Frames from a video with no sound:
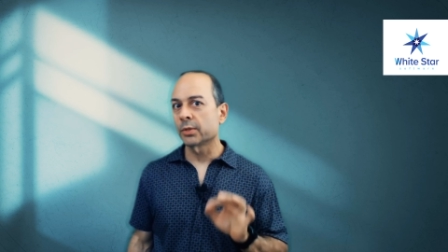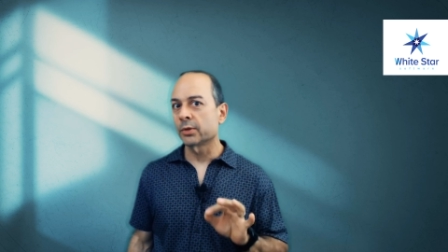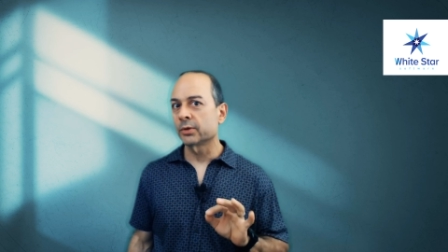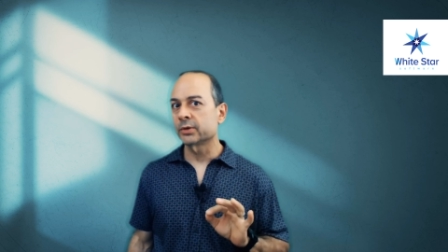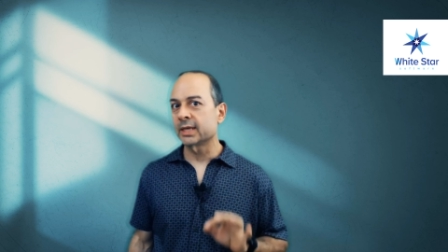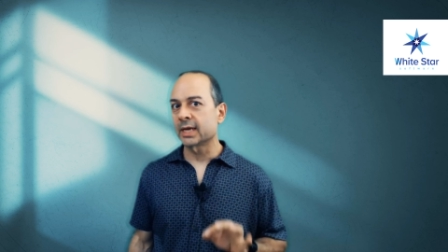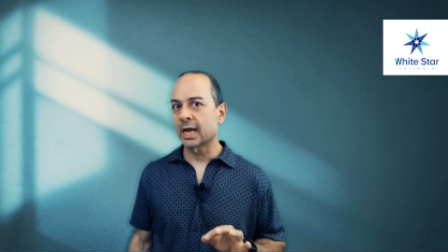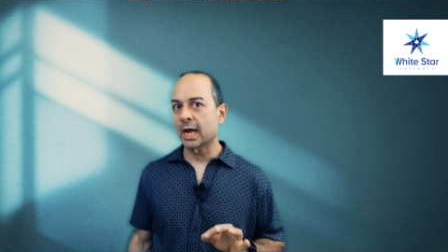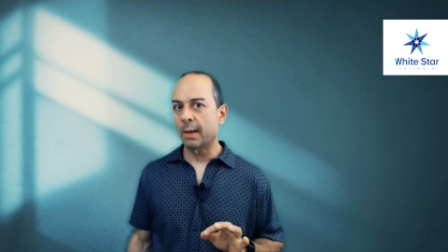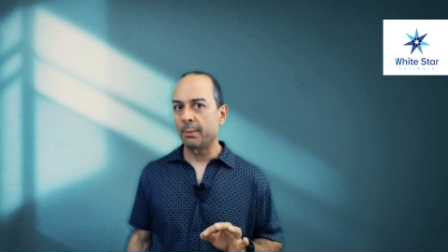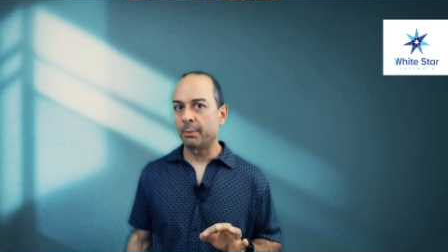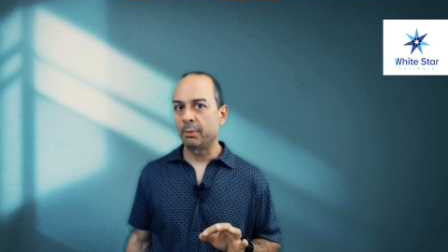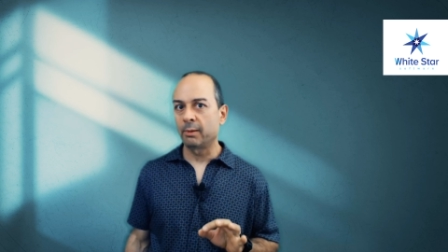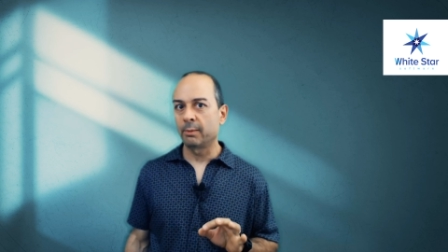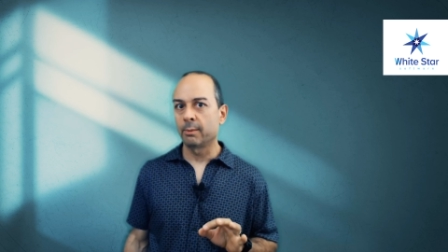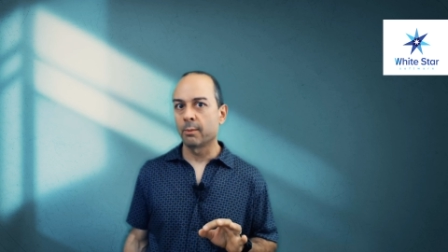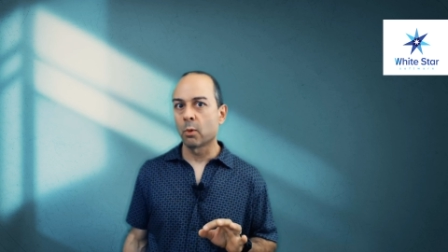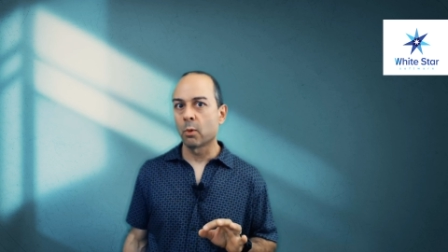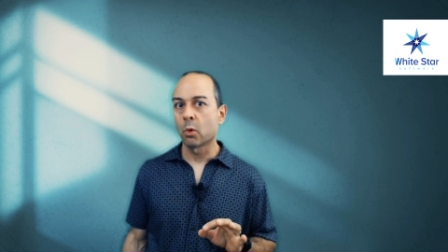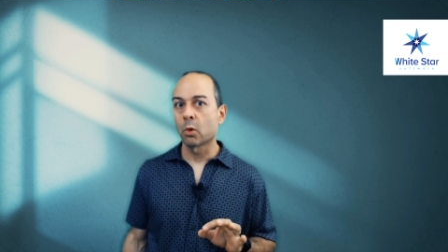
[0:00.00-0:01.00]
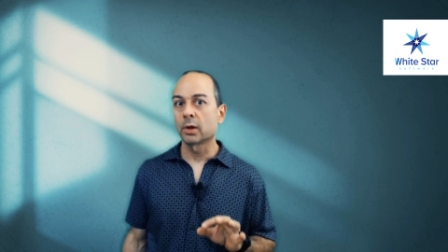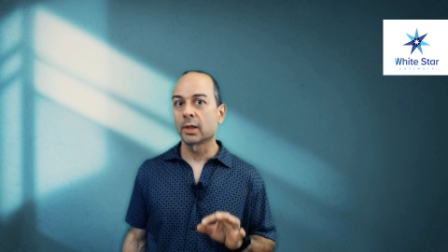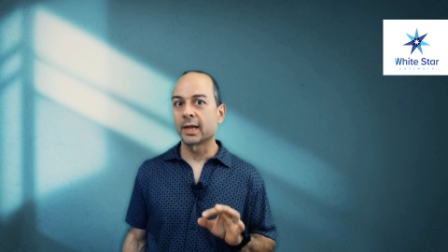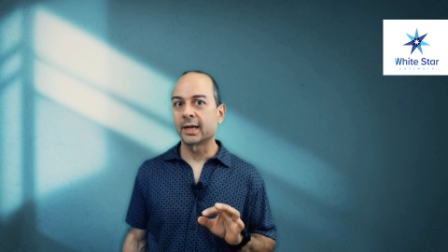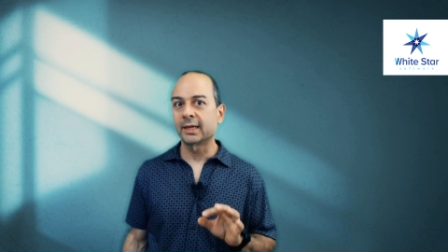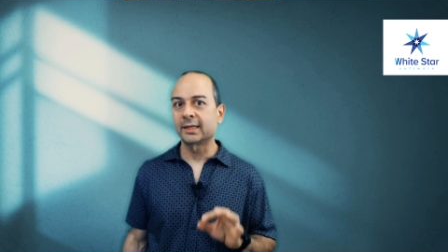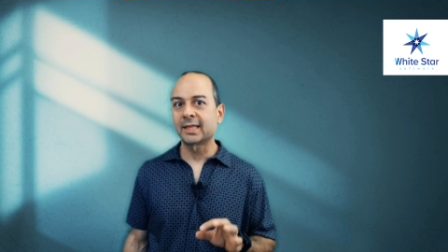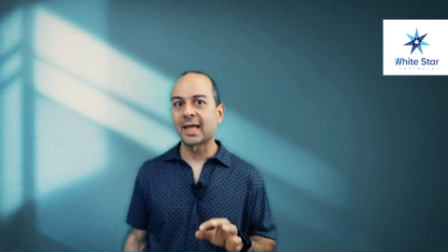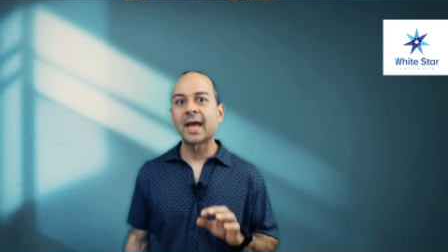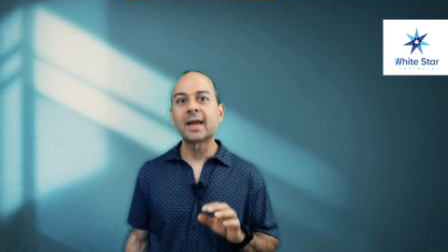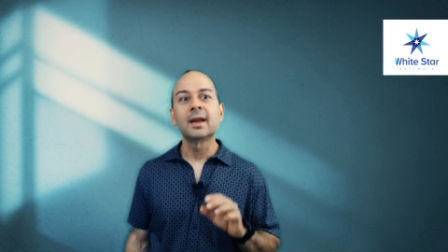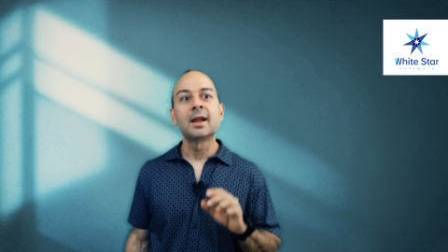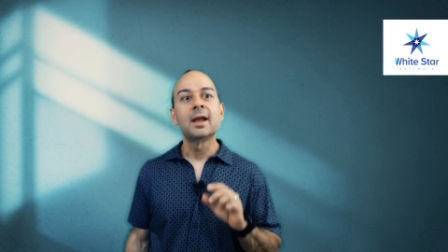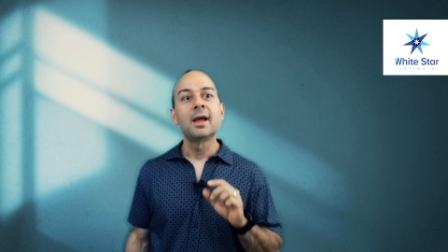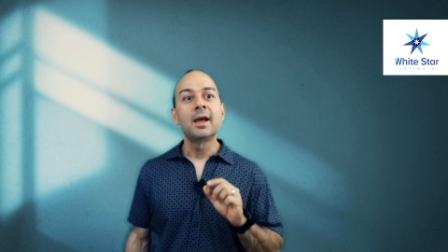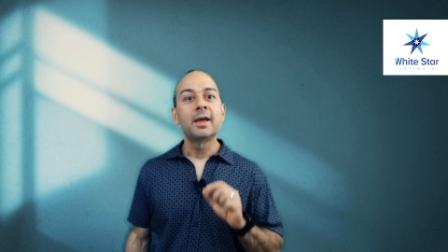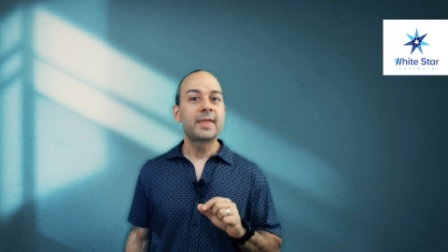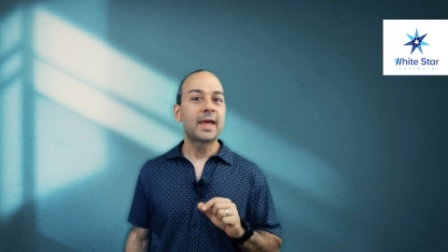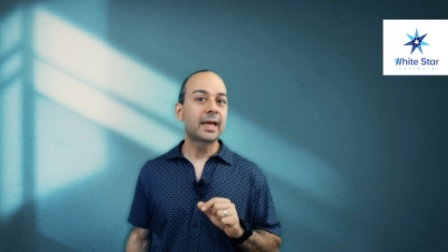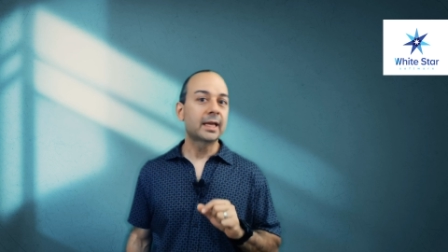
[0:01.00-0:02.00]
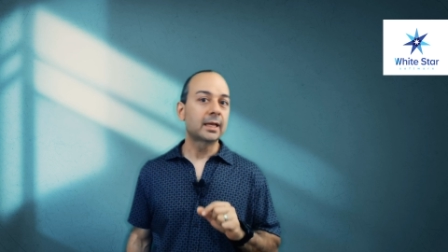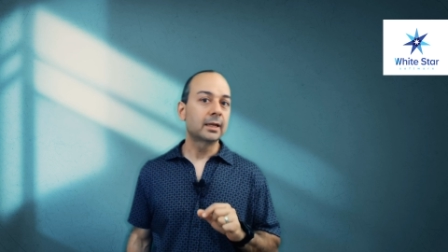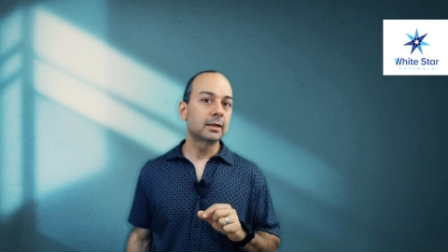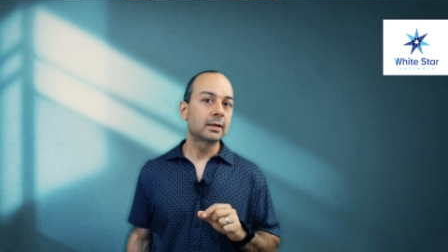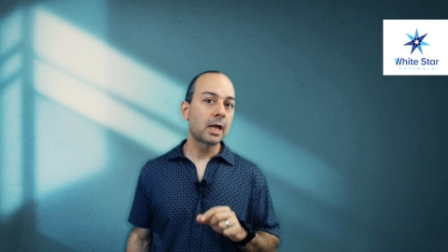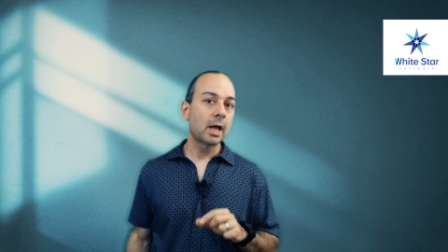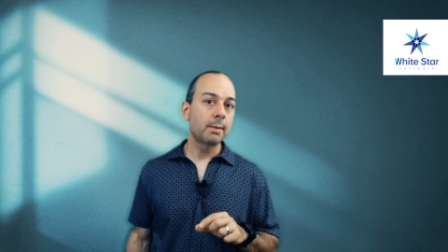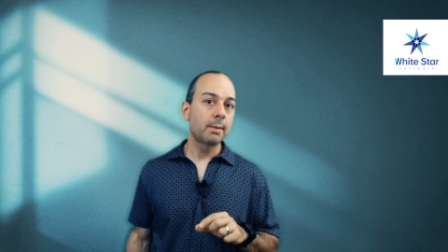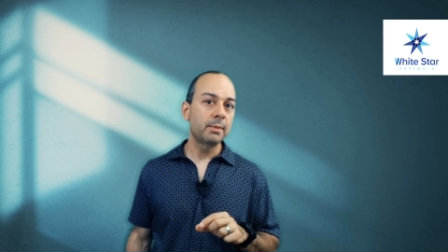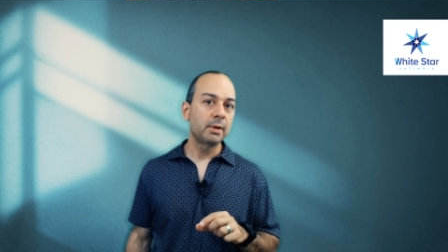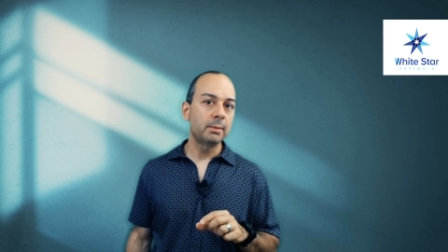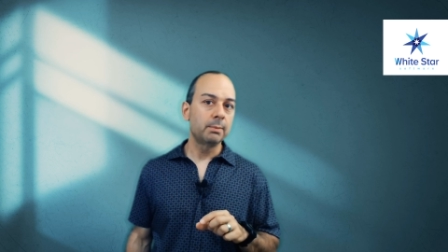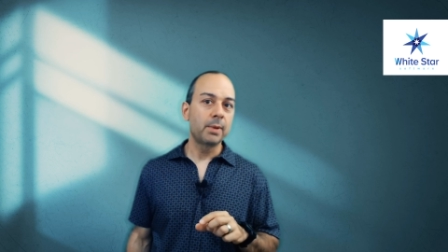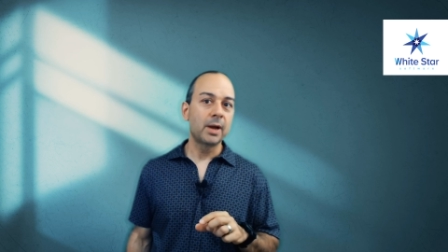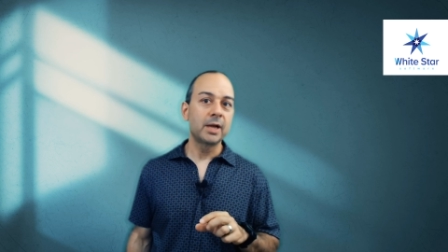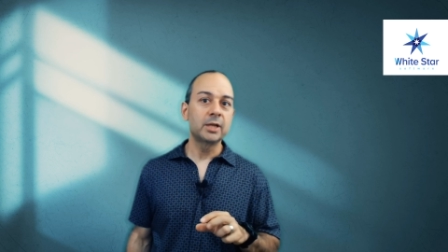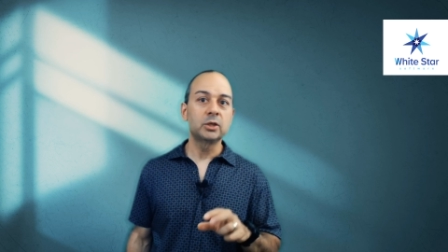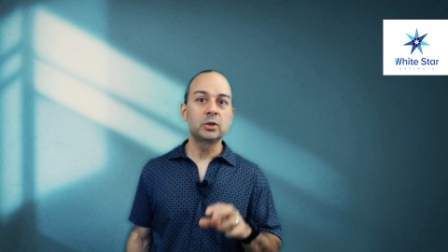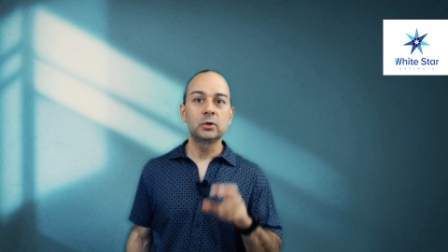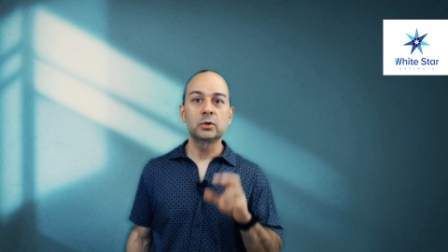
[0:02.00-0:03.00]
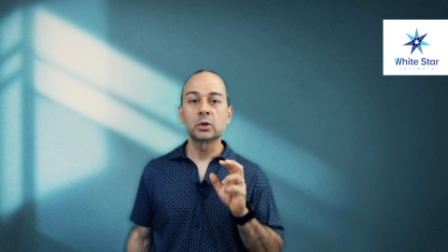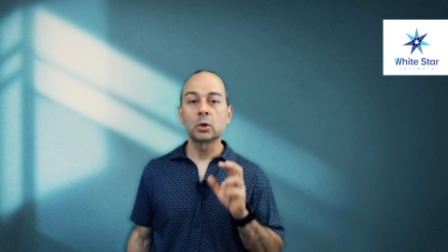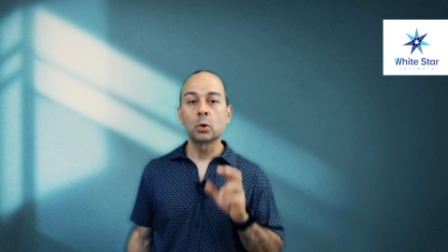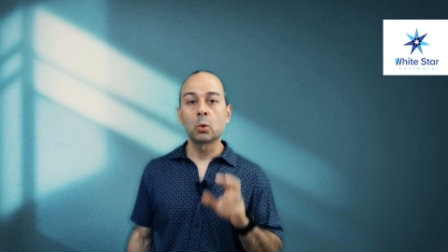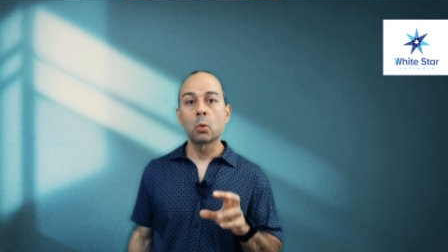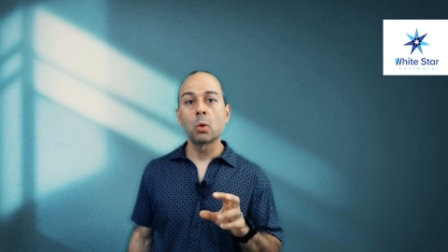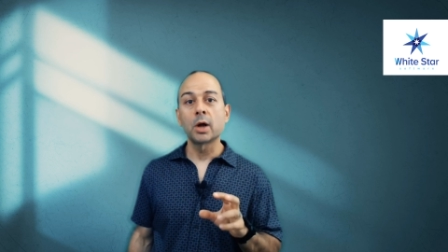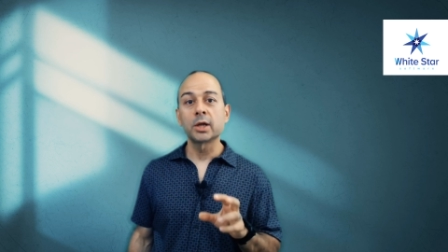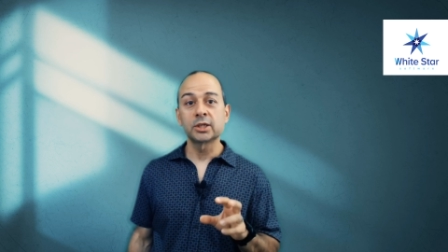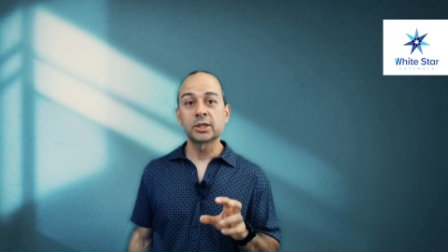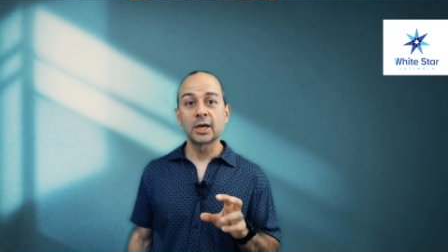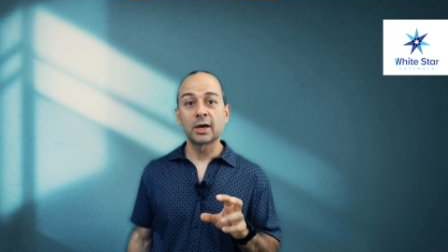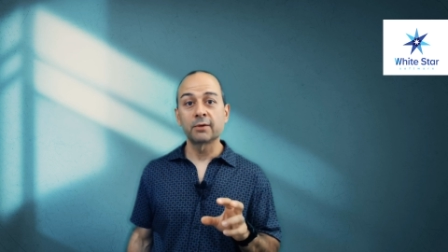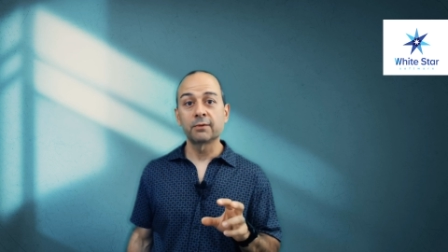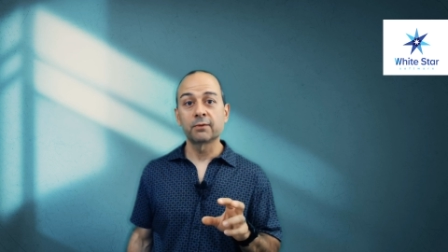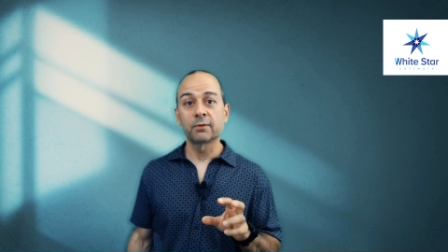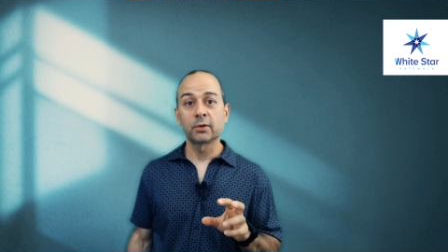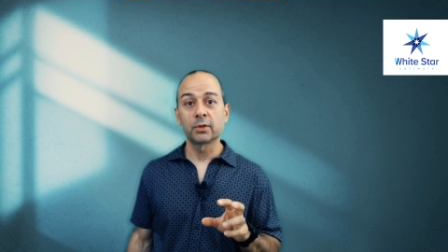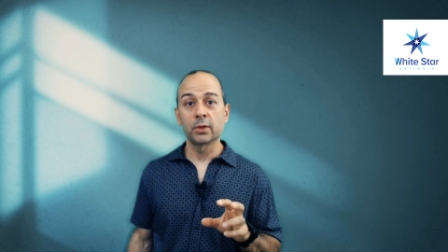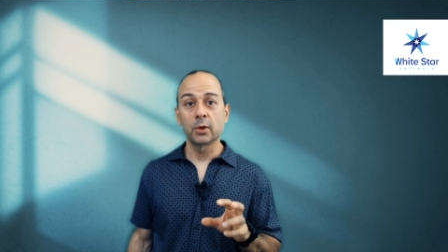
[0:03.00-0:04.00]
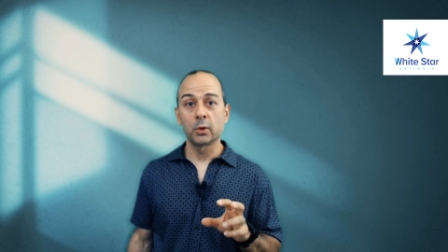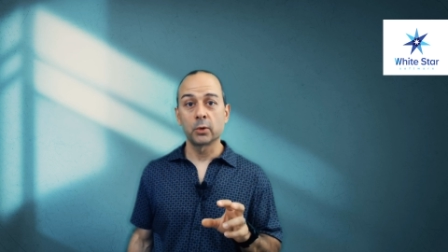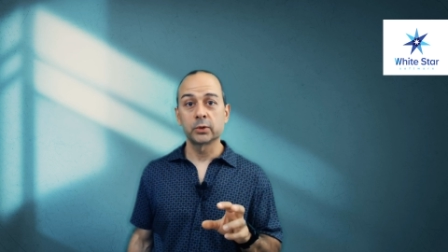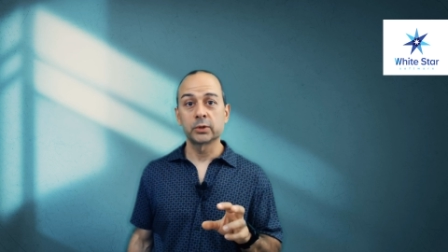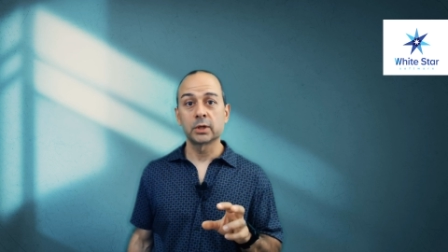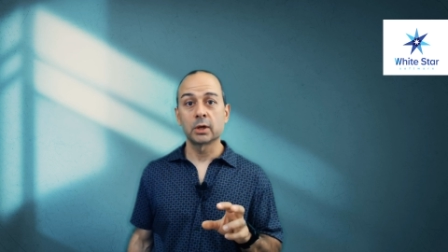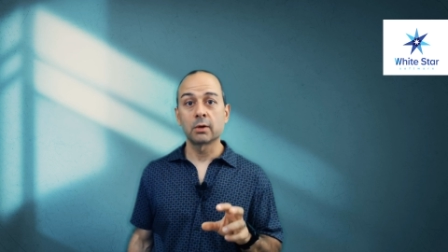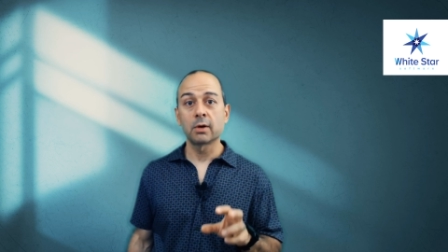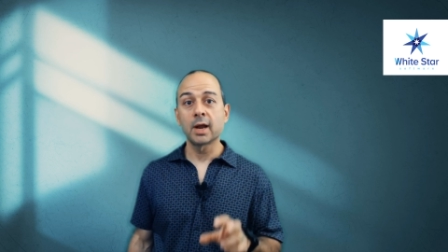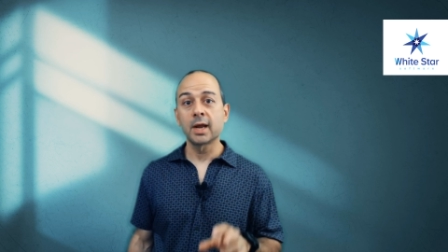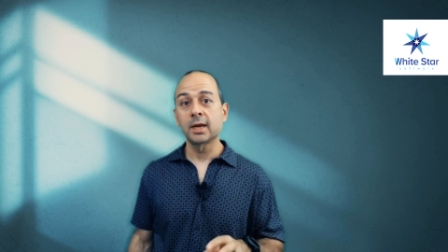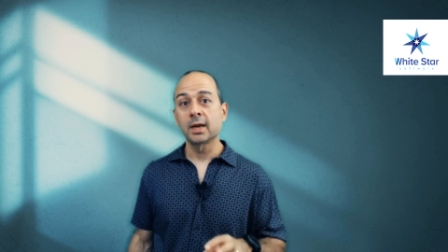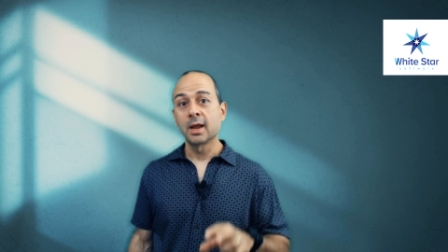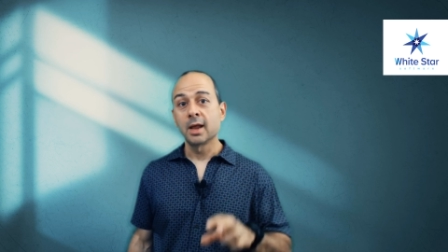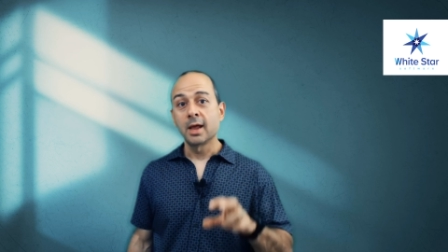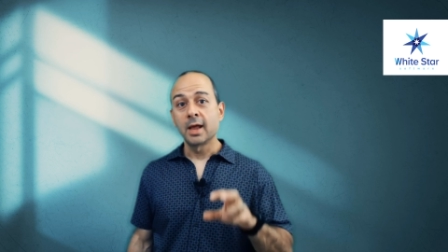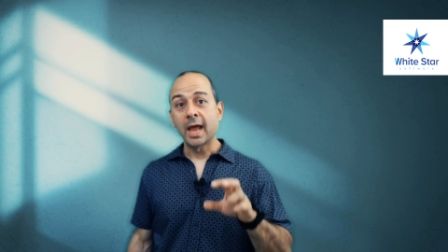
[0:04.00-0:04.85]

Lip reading: There's a couple more like that that could come and bite you, so watch out for those, all right?